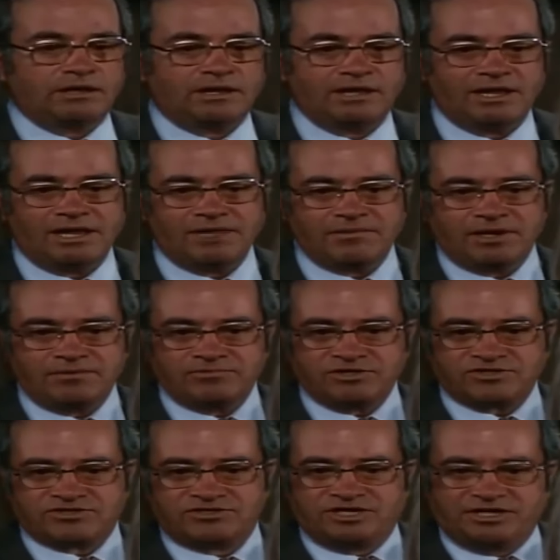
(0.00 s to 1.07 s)
Well, I,
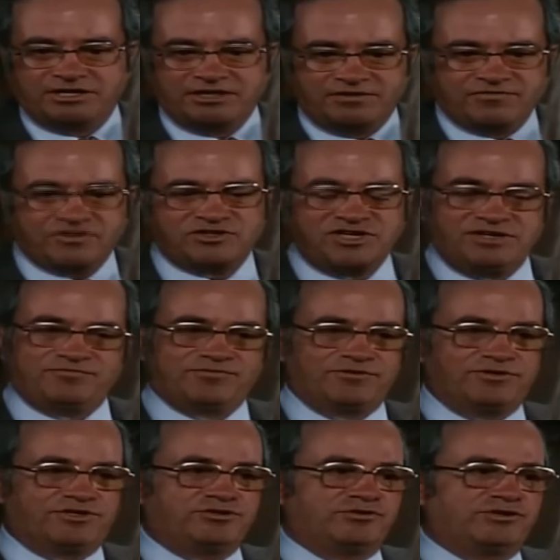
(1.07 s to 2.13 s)
am just uh,
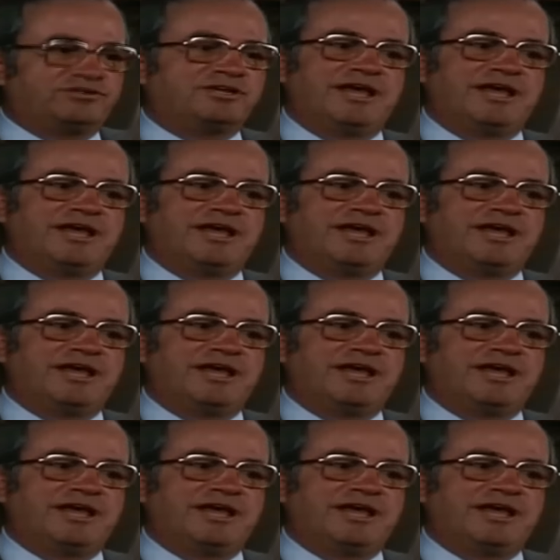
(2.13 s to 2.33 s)
visiting for a